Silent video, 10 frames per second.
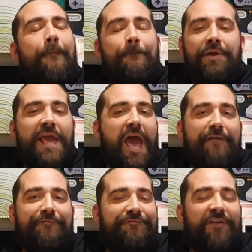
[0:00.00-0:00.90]
But yeah,
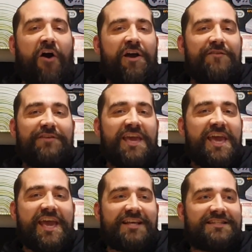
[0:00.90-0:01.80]
5
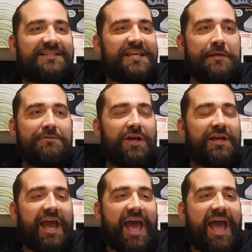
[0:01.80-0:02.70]
years seems
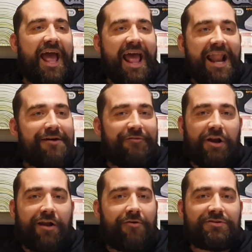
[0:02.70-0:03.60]
like a hell of a
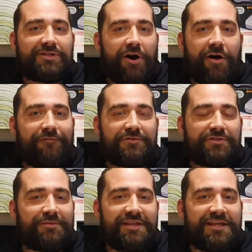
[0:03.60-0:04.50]
long time for
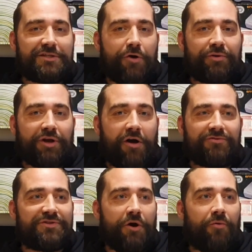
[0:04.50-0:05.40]
some of these older
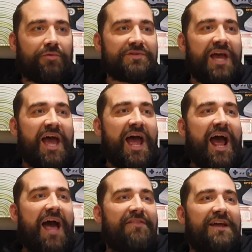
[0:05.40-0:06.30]
consoles.
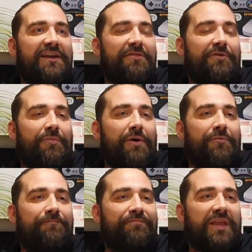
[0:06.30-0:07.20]
And then I thought,
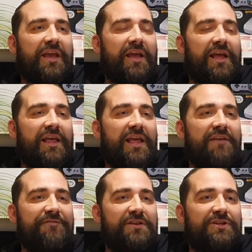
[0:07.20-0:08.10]
well,
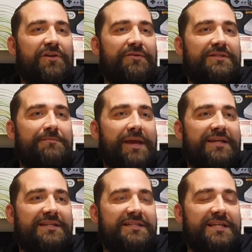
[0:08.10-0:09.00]
if you're trying to make
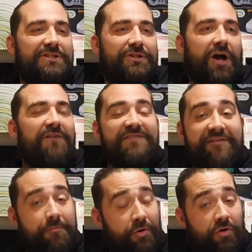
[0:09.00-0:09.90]
a decision, I've
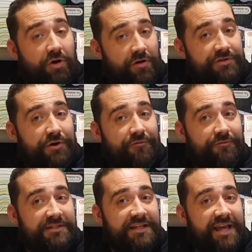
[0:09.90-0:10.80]
never bought a console
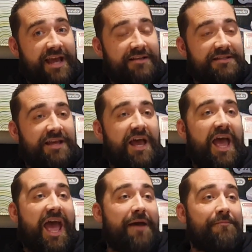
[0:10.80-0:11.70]
from Cex.
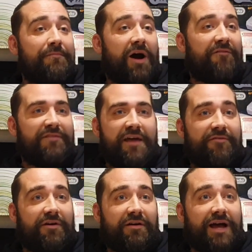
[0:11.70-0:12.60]
I've
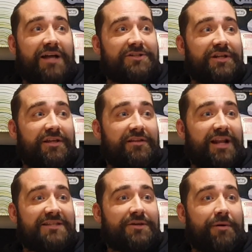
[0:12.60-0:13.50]
never actually, the
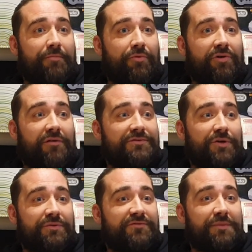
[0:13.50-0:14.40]
last time I bought a
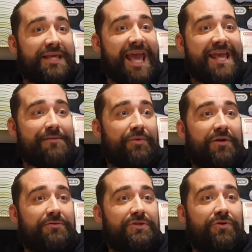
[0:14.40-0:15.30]
console was from Game when
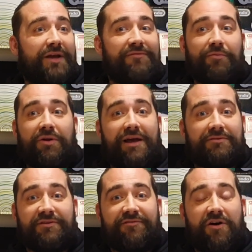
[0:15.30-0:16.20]
I was young. Everyone
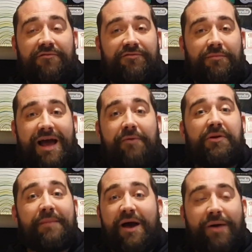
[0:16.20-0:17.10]
else I find from out and
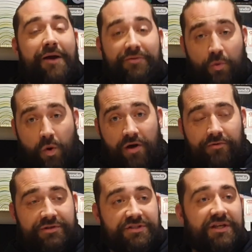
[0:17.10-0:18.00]
about, out in the
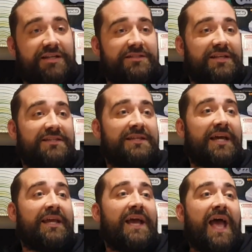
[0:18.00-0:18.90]
wild, as they
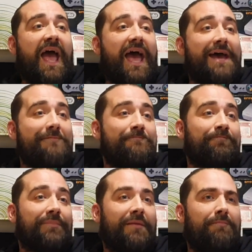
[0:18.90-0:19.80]
say.
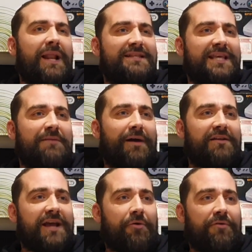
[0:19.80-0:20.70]
But let's think about
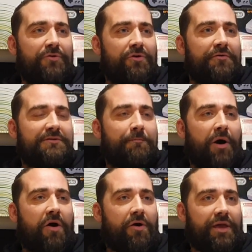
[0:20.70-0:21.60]
it now. If you're going to
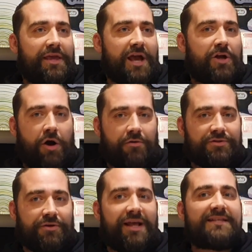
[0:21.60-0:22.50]
buy a
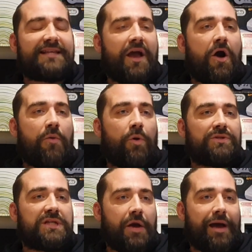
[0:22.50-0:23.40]
console, let's say I want
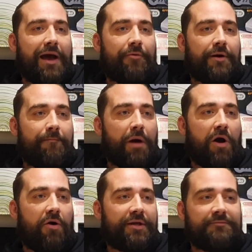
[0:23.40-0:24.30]
to go out and
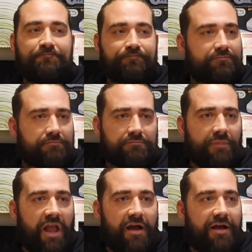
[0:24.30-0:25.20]
buy
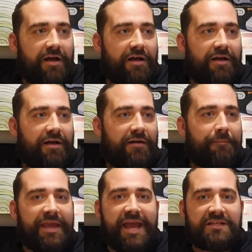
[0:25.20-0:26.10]
a
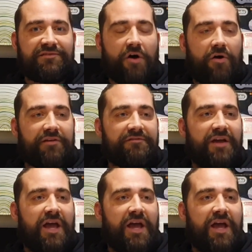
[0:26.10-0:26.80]
PS5.